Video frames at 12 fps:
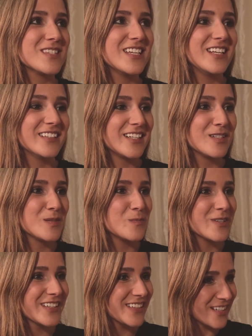seen that it's
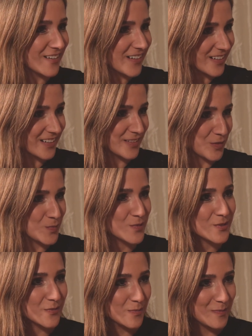pretty dark in terms
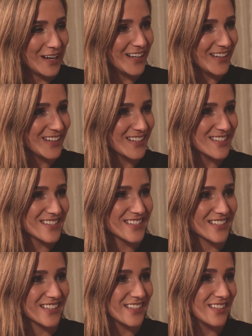of paintings
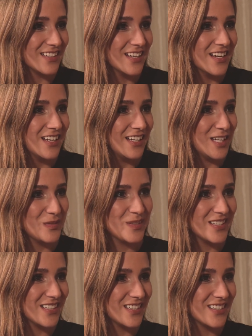and
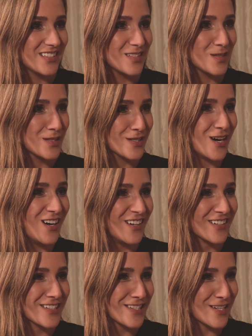even
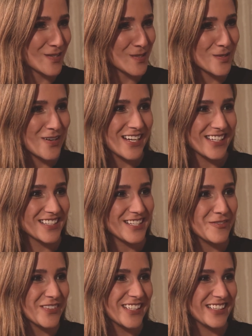songs, you know. So I can
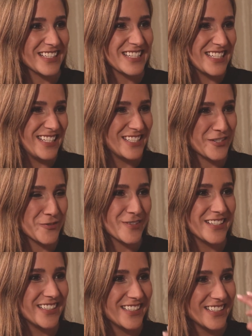definitely see
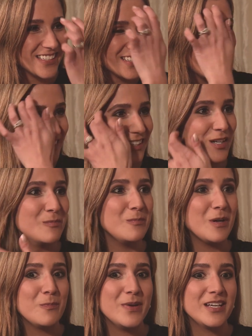different a,
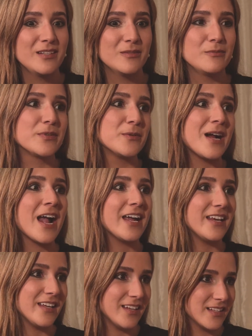a big
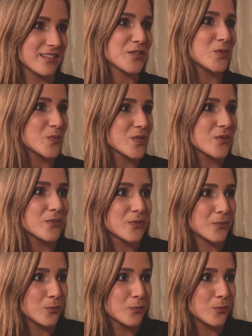variety in terms of